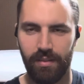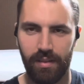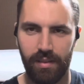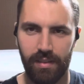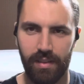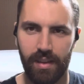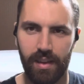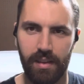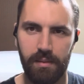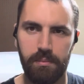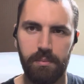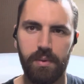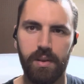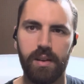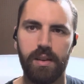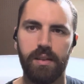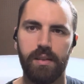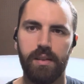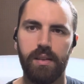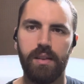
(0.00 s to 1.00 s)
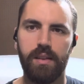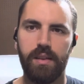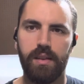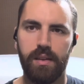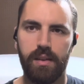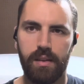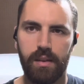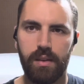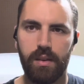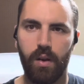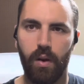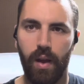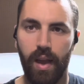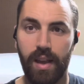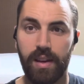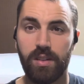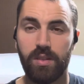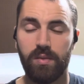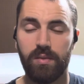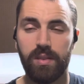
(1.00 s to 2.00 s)
thing, but, you know,
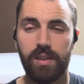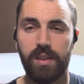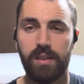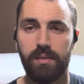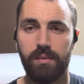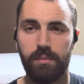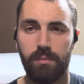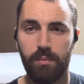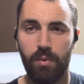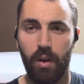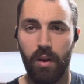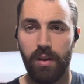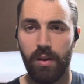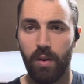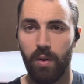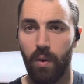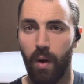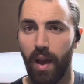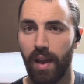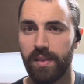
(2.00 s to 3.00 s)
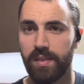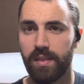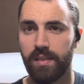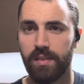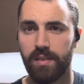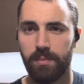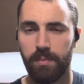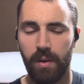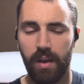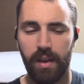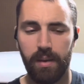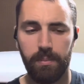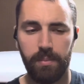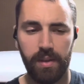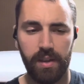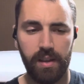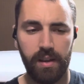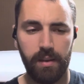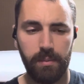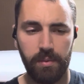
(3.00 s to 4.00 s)
actually broaden horizons by
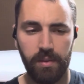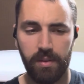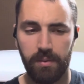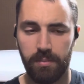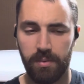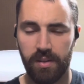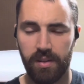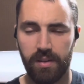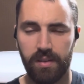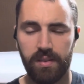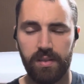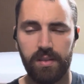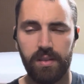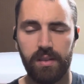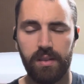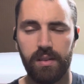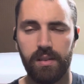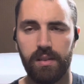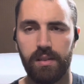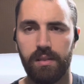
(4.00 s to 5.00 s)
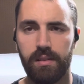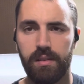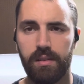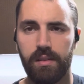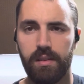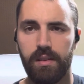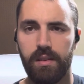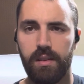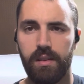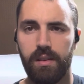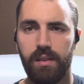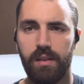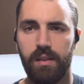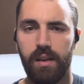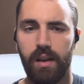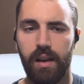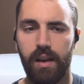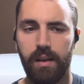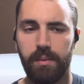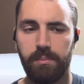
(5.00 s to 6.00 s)
picking up good books and
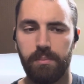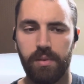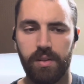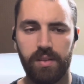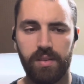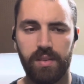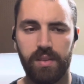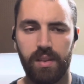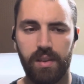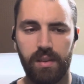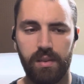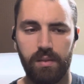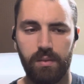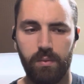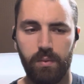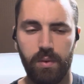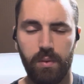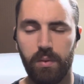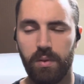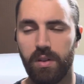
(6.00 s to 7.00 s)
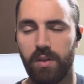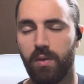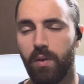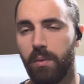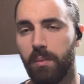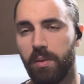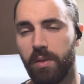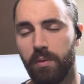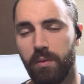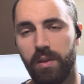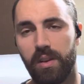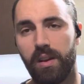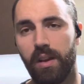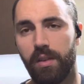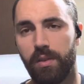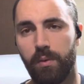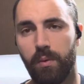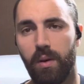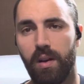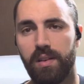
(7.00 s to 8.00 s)
um, books that we wouldn't normally read
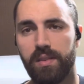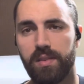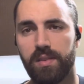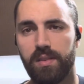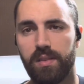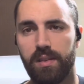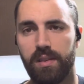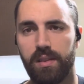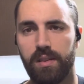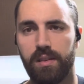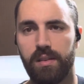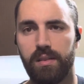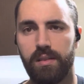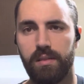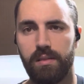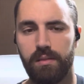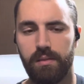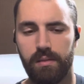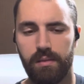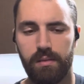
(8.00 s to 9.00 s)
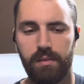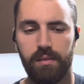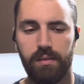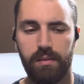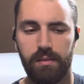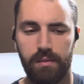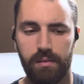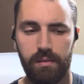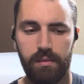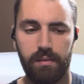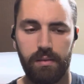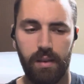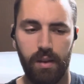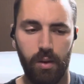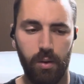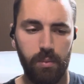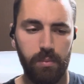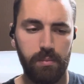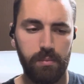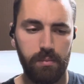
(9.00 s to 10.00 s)
otherwise and
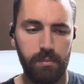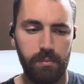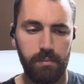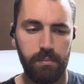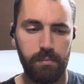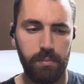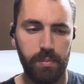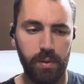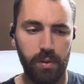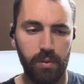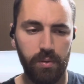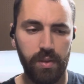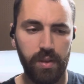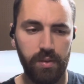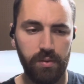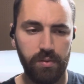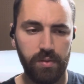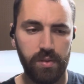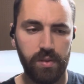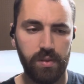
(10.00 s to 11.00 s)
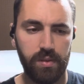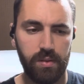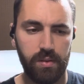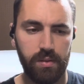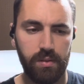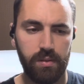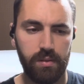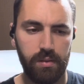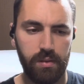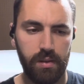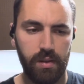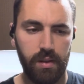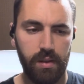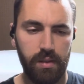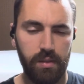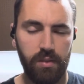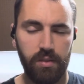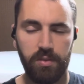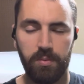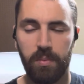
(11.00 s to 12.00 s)
help build those
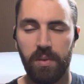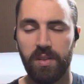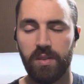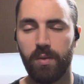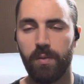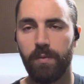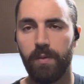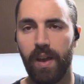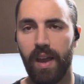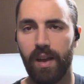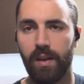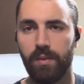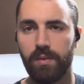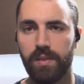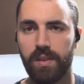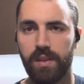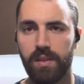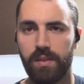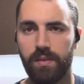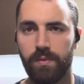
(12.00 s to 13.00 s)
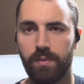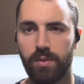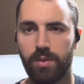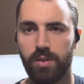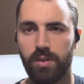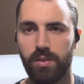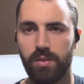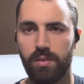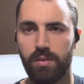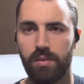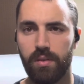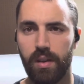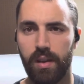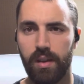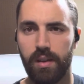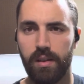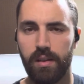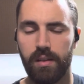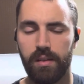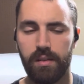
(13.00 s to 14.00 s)
those mental faculties for sure
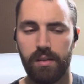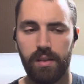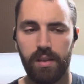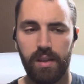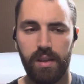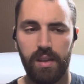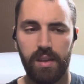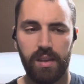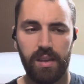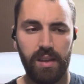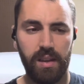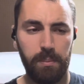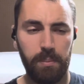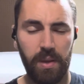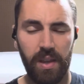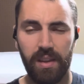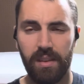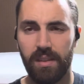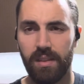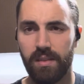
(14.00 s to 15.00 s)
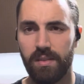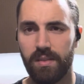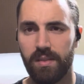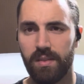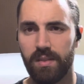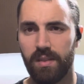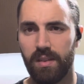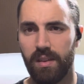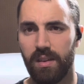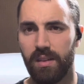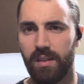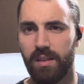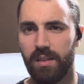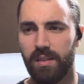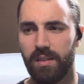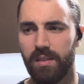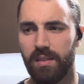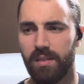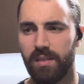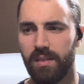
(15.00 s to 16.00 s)
and get opinions
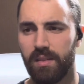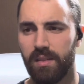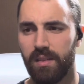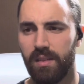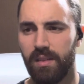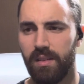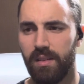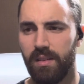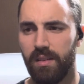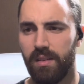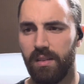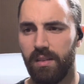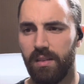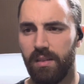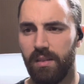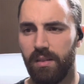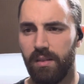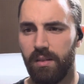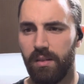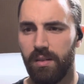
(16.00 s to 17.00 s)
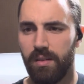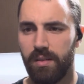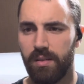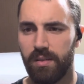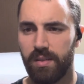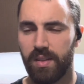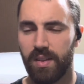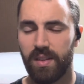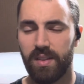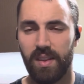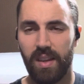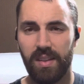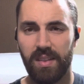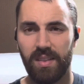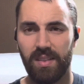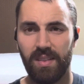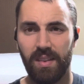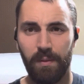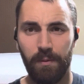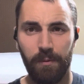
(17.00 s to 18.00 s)
and
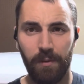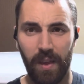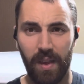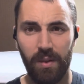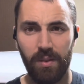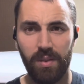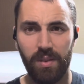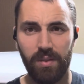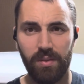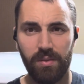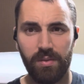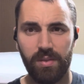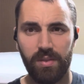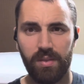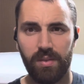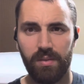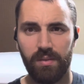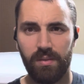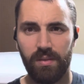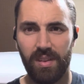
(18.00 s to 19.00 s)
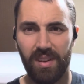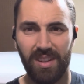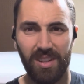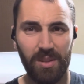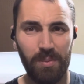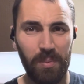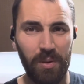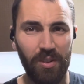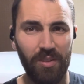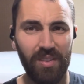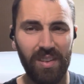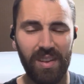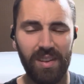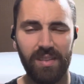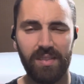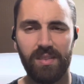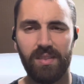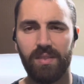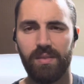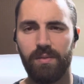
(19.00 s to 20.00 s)
successes and failures
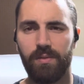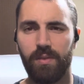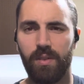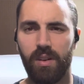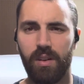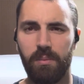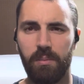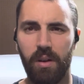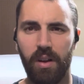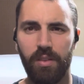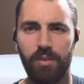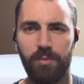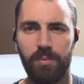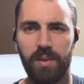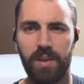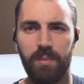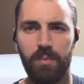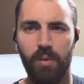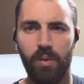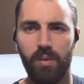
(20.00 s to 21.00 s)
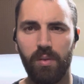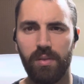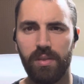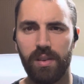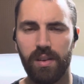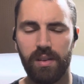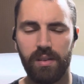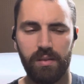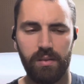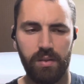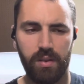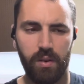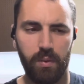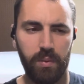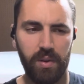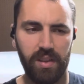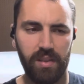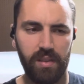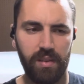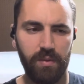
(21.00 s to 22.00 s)
experience from other people that you know
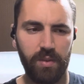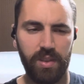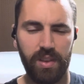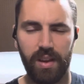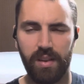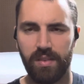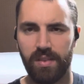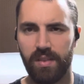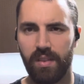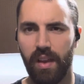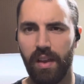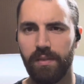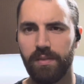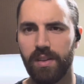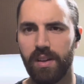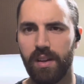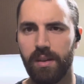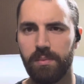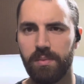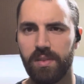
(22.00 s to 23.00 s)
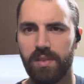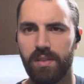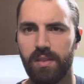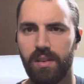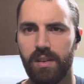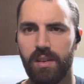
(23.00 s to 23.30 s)
we can live a thousand lifetimes